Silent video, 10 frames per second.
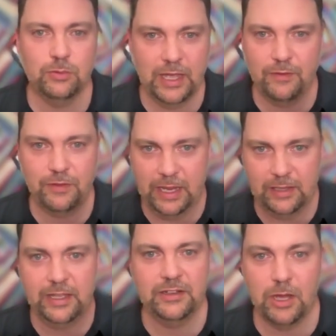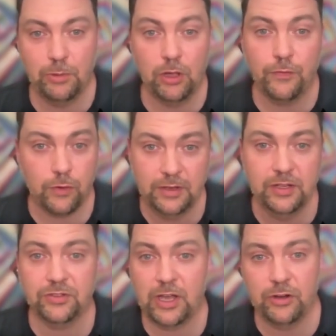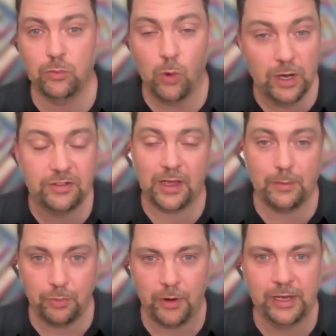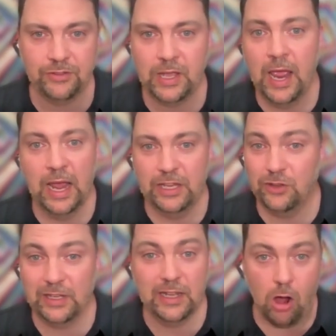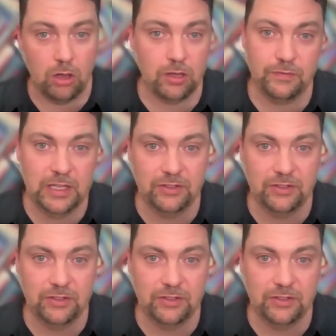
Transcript: We have a link down below for a discounted one time price. You can get all of these